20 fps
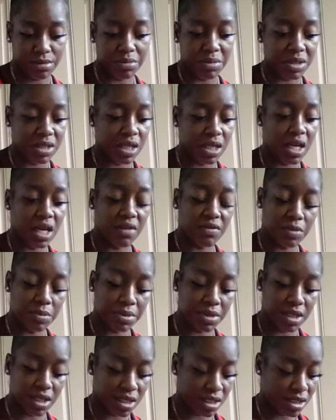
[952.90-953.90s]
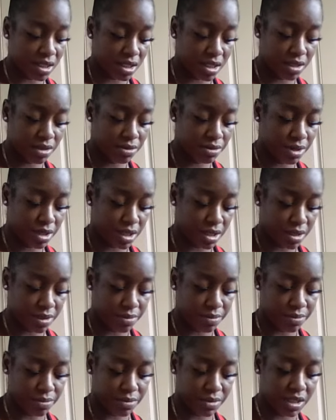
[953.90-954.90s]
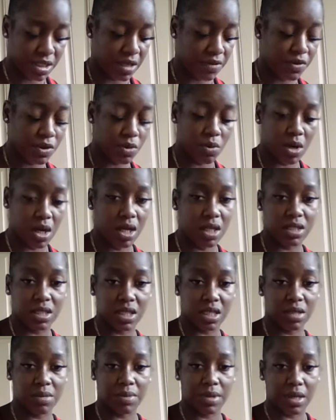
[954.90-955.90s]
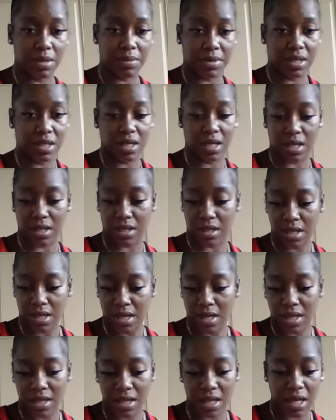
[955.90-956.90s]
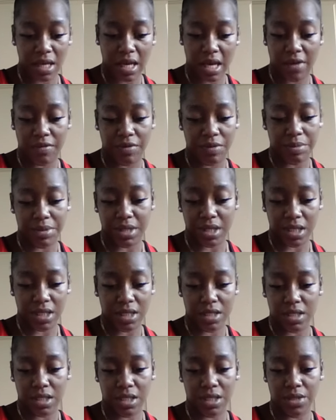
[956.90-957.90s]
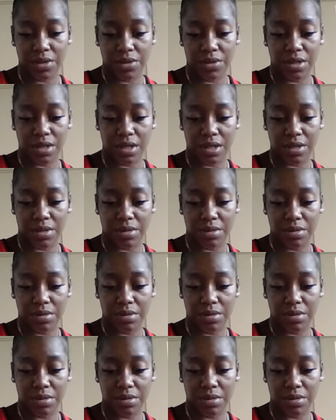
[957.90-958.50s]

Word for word: But they haven't begun to heal yet. Seven of Wands at the bottom of the deck. They haven't begun to heal yet.